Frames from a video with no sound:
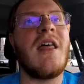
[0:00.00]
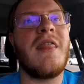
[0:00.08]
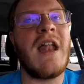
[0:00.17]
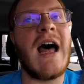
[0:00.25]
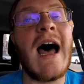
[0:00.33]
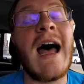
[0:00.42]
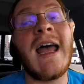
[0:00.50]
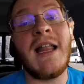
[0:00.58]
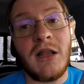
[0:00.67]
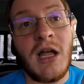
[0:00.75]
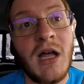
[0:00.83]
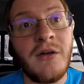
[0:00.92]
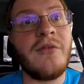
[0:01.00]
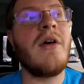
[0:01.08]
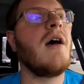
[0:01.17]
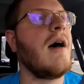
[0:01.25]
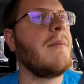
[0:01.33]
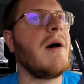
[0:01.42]
that I love
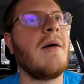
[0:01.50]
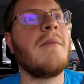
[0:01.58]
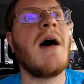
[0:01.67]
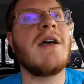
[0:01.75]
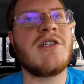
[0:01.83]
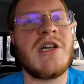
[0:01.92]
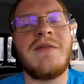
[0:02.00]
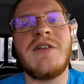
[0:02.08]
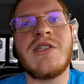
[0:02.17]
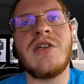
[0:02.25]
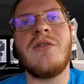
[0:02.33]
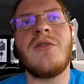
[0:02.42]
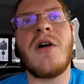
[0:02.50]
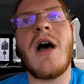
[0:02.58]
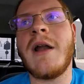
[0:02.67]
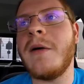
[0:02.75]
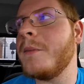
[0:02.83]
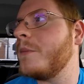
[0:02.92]
about my Chevy
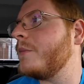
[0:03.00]
Silverado.